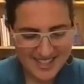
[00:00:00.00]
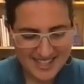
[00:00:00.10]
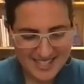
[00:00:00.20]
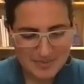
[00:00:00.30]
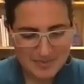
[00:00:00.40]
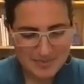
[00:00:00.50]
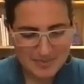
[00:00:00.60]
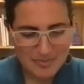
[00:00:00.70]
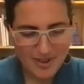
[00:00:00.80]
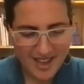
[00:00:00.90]
right? This
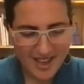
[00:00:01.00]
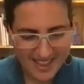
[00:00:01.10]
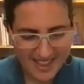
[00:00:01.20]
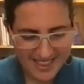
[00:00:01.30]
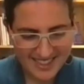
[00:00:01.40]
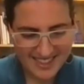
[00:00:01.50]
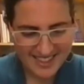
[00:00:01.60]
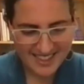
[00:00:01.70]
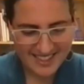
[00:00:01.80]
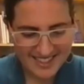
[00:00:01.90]
breath
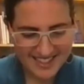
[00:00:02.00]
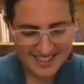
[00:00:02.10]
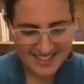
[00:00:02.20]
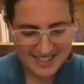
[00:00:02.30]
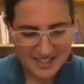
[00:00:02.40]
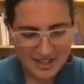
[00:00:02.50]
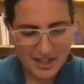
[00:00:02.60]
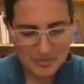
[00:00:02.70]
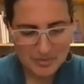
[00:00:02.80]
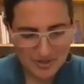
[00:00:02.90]
that God
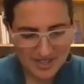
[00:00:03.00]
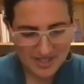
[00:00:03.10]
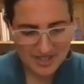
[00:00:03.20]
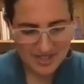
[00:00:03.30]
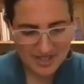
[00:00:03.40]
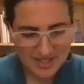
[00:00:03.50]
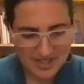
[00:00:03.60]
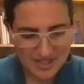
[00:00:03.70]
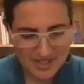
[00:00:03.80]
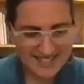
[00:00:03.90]
breathed into
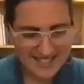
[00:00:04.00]
us.